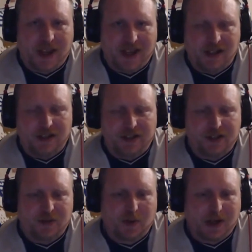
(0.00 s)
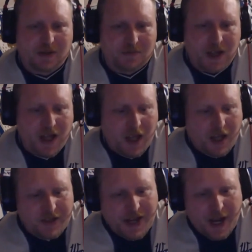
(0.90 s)
England do well.
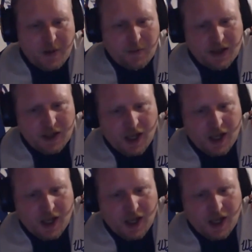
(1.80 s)
Now,